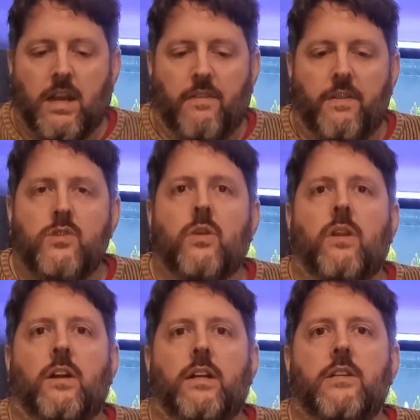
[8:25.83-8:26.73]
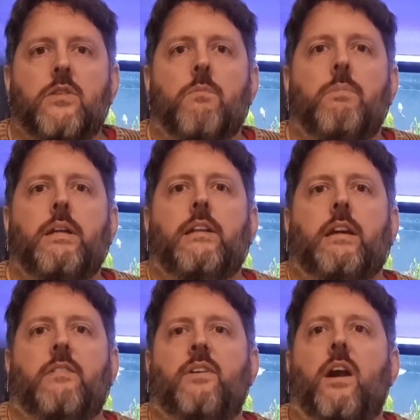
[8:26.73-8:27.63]
I think Zolani has competed
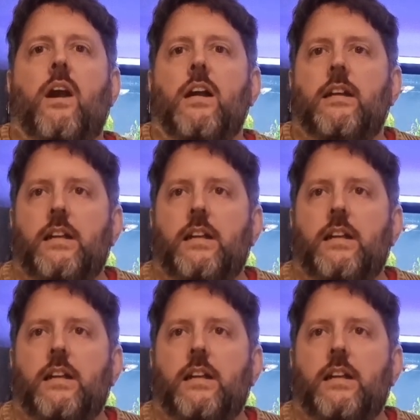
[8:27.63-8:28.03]
at the higher